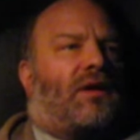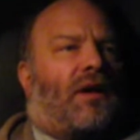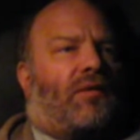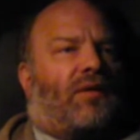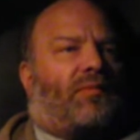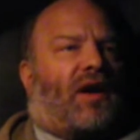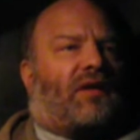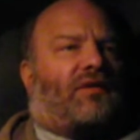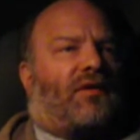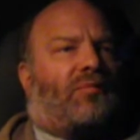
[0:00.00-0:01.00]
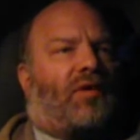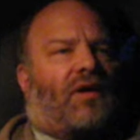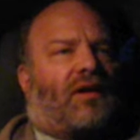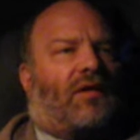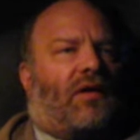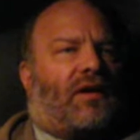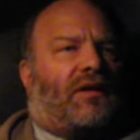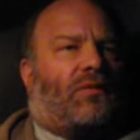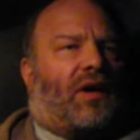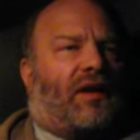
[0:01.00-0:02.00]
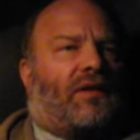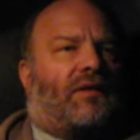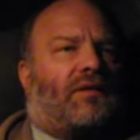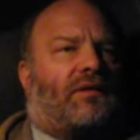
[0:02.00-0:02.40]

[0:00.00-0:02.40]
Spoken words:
I went back to the parking lot and waited.